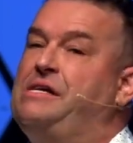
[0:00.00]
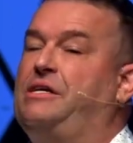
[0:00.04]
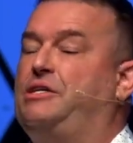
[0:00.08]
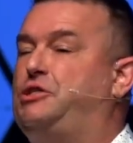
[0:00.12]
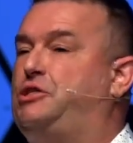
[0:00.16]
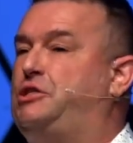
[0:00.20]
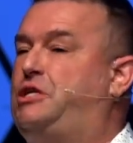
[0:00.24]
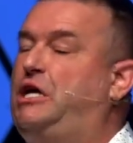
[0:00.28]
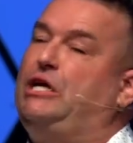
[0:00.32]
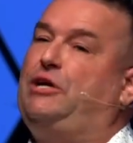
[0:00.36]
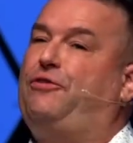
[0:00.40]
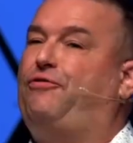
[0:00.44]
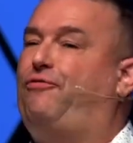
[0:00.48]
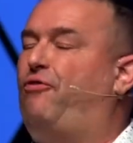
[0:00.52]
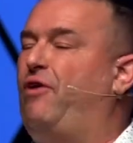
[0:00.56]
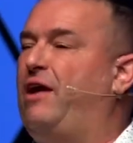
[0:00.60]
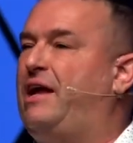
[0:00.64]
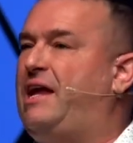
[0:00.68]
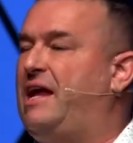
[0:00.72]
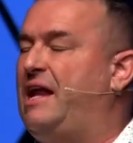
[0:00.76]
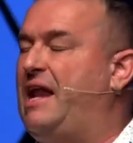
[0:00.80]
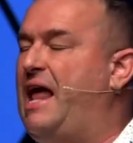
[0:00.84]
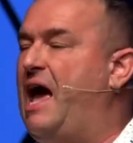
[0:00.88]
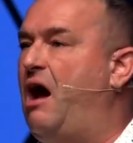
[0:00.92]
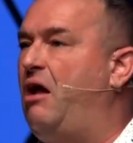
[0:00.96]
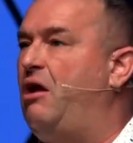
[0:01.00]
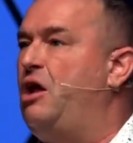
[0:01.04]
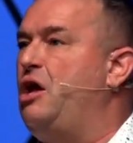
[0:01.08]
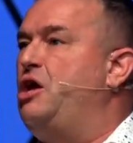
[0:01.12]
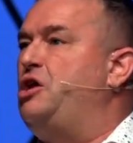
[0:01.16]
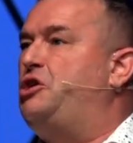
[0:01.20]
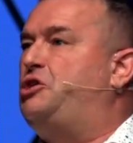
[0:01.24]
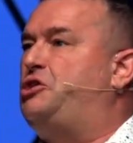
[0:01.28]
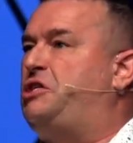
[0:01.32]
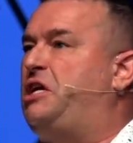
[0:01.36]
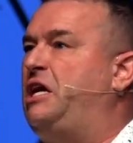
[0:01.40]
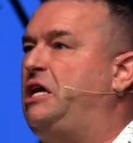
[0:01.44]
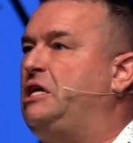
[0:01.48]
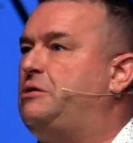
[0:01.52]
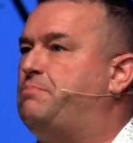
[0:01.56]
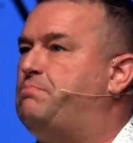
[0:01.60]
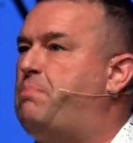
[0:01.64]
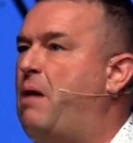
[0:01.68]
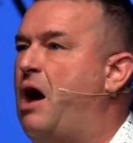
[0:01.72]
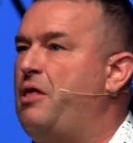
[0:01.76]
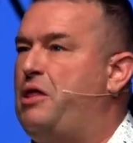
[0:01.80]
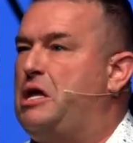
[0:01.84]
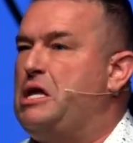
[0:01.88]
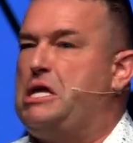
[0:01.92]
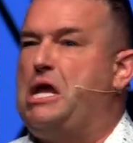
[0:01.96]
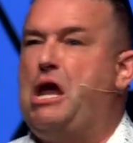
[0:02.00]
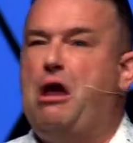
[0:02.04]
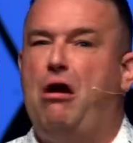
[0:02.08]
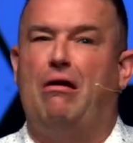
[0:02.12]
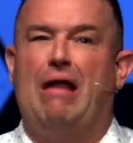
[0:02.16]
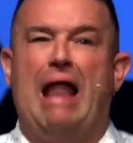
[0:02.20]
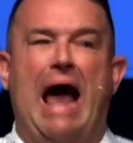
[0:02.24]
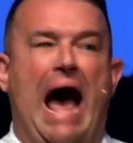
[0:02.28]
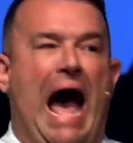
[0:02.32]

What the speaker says: She's freaking out. She's bothered. You